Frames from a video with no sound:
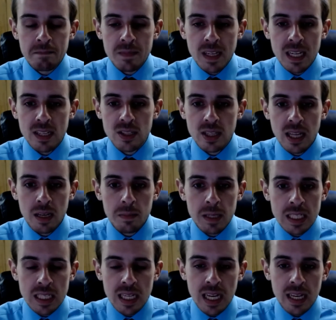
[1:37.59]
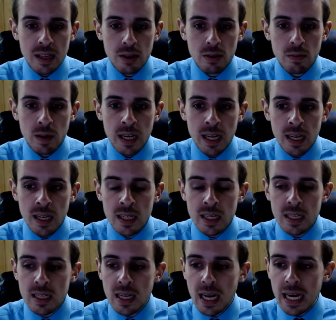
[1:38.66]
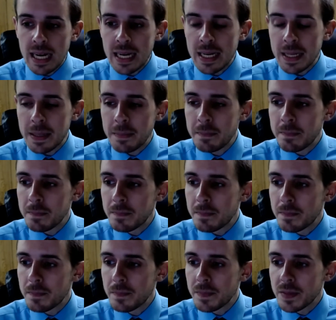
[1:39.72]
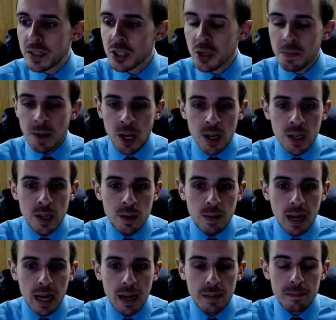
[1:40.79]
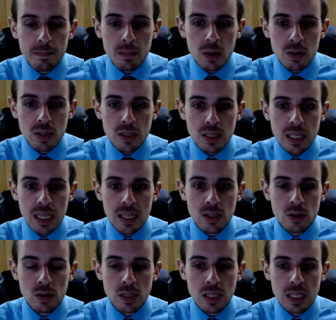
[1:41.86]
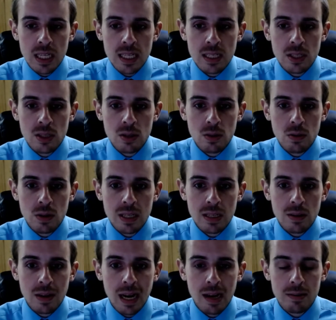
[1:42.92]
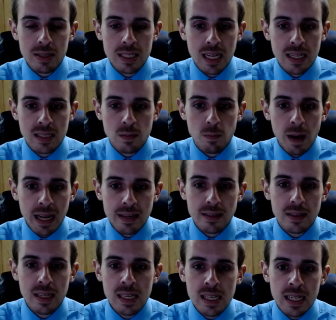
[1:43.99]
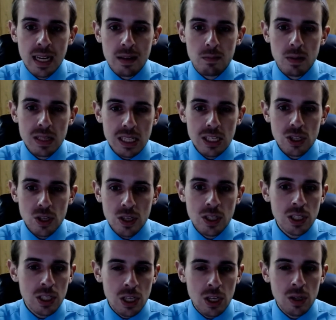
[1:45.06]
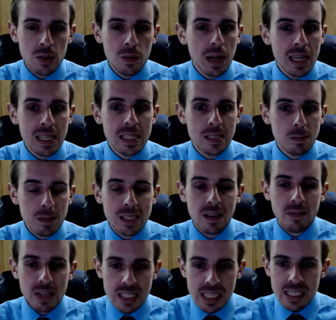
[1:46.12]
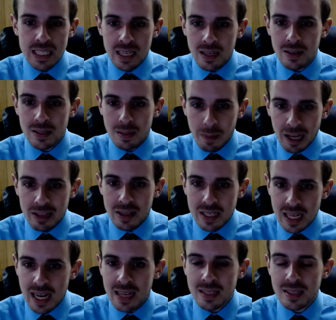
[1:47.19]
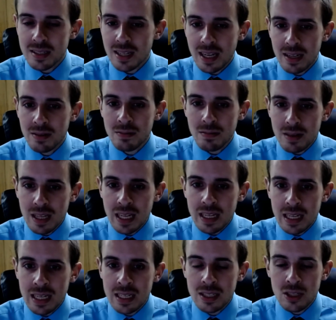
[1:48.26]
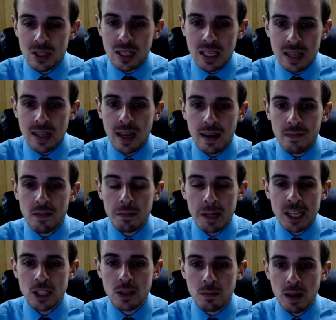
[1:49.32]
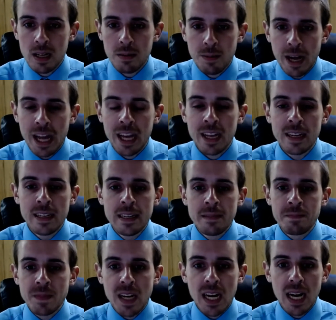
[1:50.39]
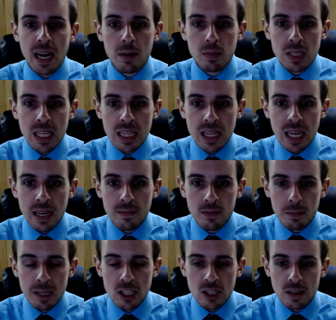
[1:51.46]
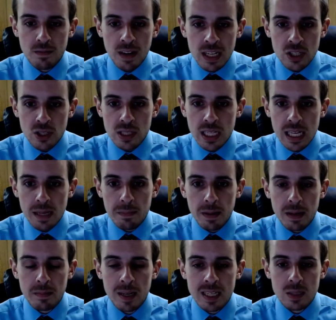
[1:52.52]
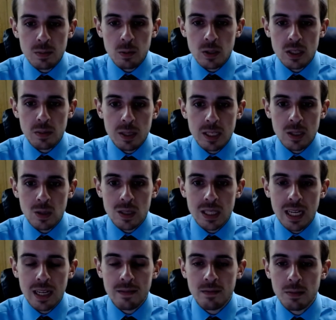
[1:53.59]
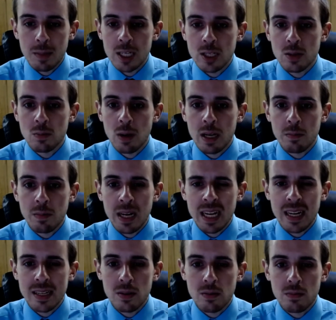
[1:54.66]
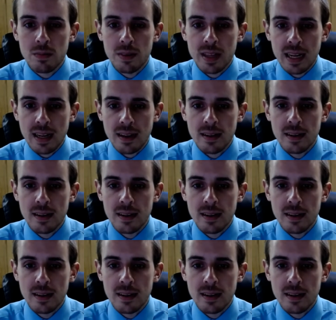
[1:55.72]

Uh, so that'll be today at 3. Um, tomorrow, I'm mostly interested to hear how the test went. I really shouldn't know any specific details about the test. I don't think I should get that information right away. Uh, I will get that information eventually, but I'm not supposed to be told that information right away, I don't think.